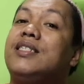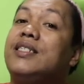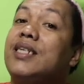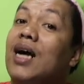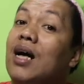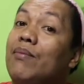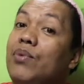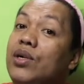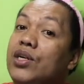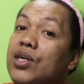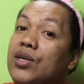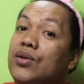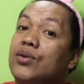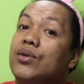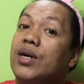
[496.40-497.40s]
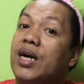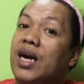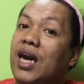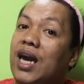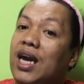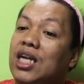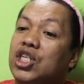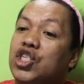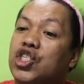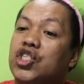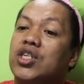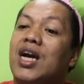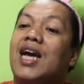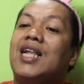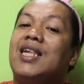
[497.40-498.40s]

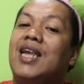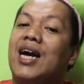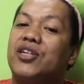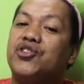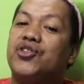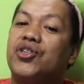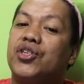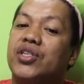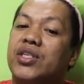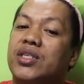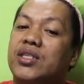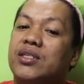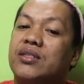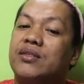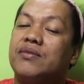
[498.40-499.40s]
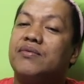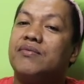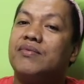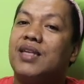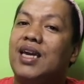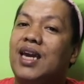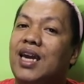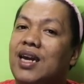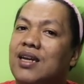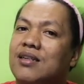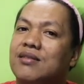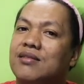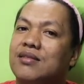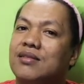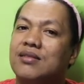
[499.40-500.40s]
WH letters. And
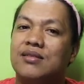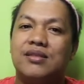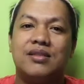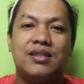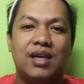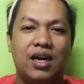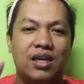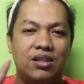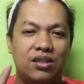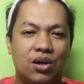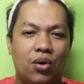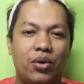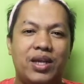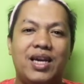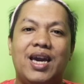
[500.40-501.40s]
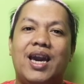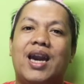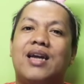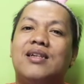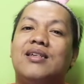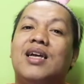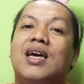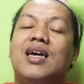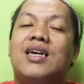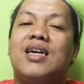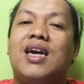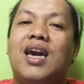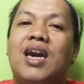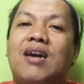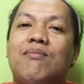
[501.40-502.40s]
take note again,
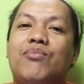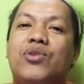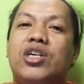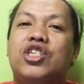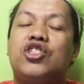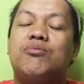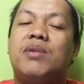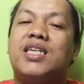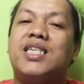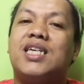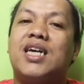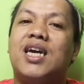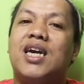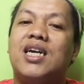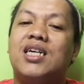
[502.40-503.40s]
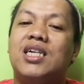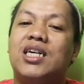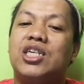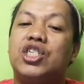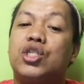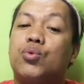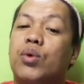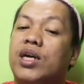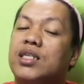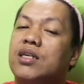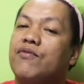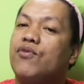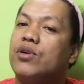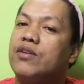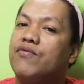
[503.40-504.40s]
Cambridge Basic English Quick
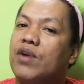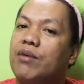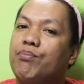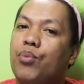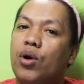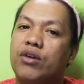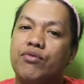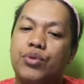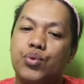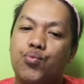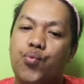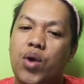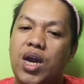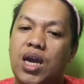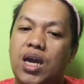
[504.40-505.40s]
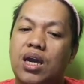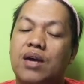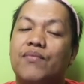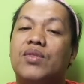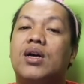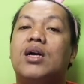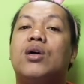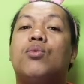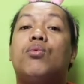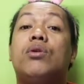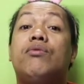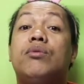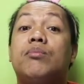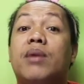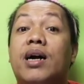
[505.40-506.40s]
Tip 45.3
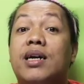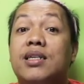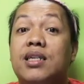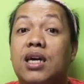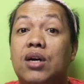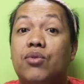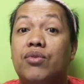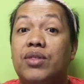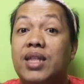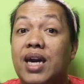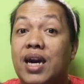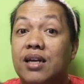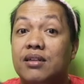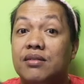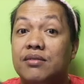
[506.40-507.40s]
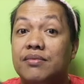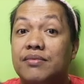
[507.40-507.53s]
will remind you that